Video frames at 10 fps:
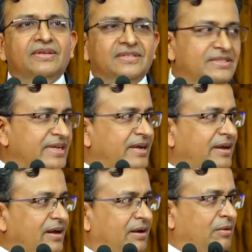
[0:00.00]
She
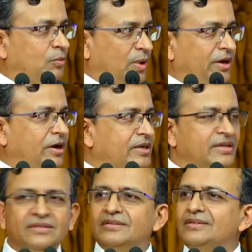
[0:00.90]
said, why
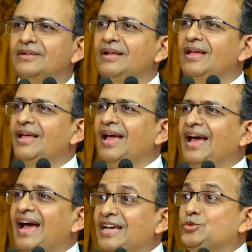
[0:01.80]
not?
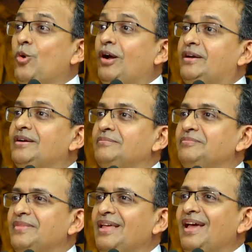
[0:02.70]
As what?
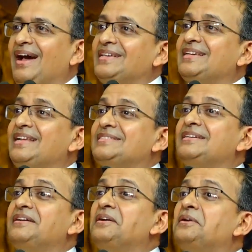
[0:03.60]
I said, as
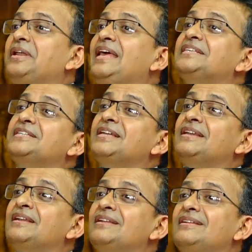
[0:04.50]
the
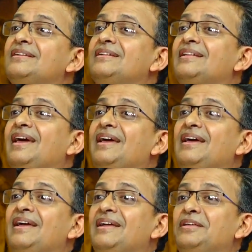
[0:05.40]
regional
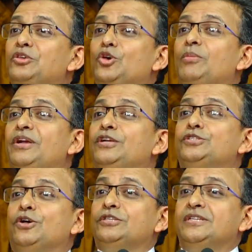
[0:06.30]
human
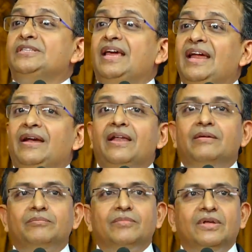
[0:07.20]
resources
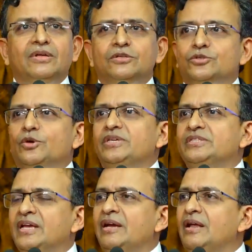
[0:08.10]
head. So he
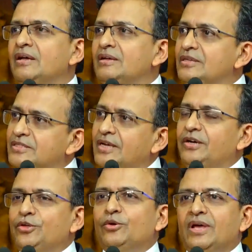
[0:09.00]
said,
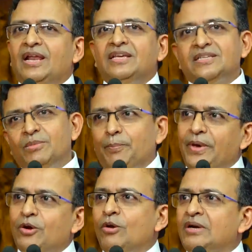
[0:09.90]
sir, do you realize I'm a
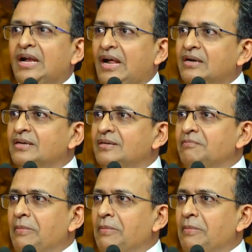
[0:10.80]
payroll clerk?